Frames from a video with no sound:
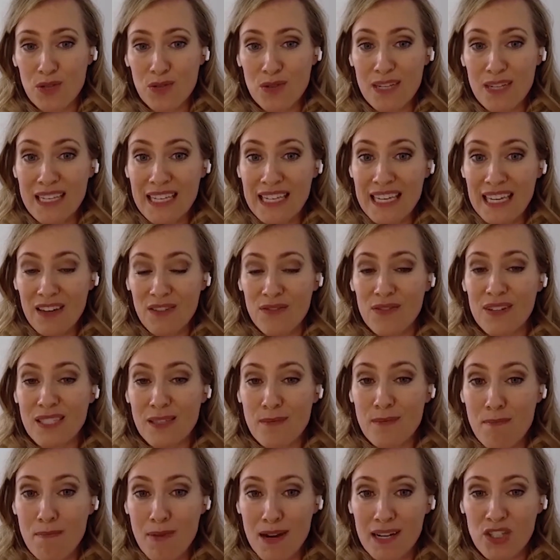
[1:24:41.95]
to give
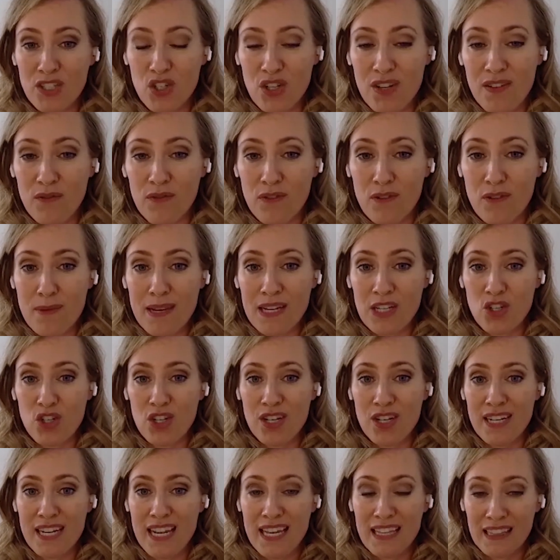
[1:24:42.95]
as much
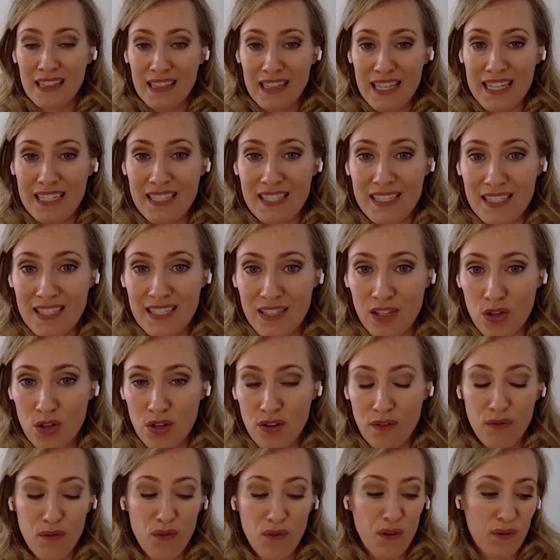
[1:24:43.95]
information and lessons
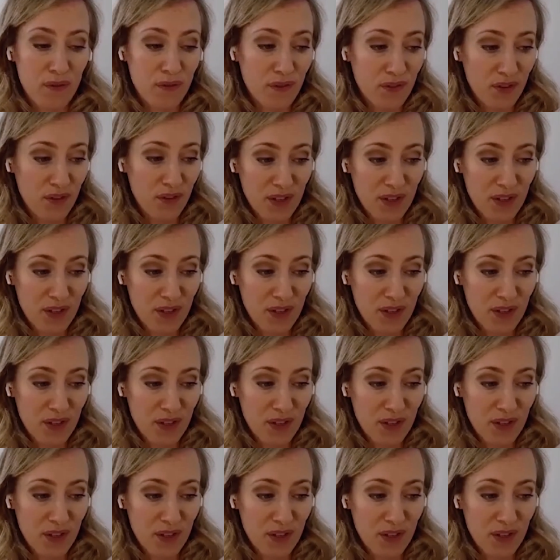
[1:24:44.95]
learned for